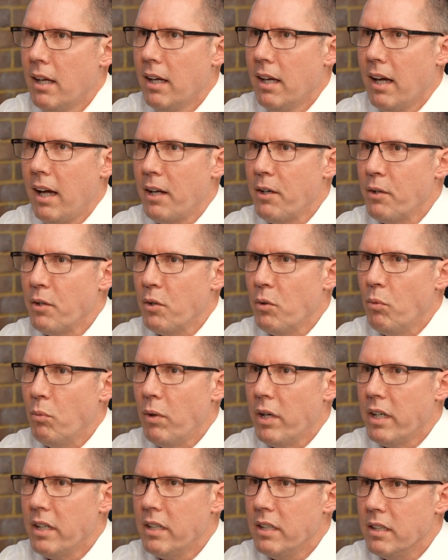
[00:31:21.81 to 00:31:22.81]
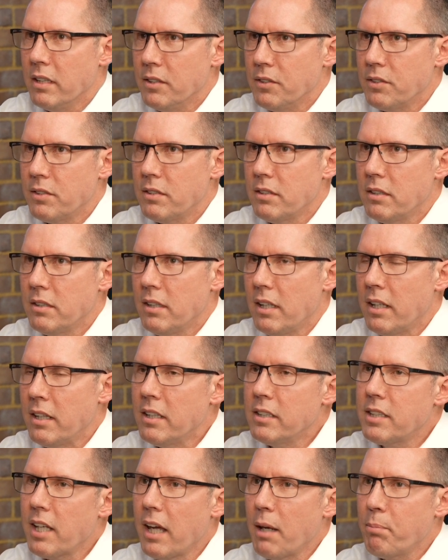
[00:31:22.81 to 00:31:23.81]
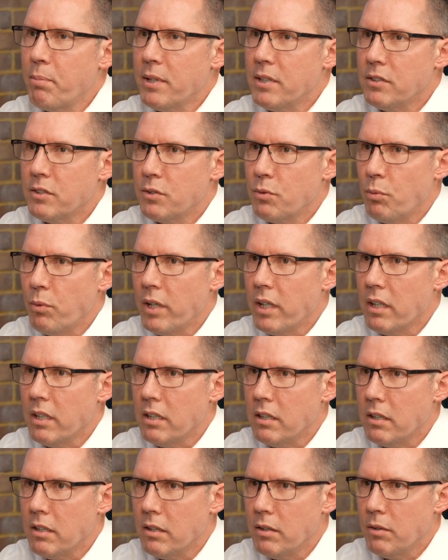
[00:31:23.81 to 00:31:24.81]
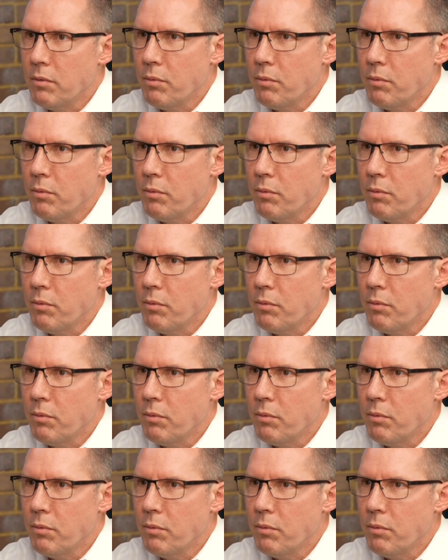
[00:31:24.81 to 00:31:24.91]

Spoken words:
I don't know what it is. And this happens when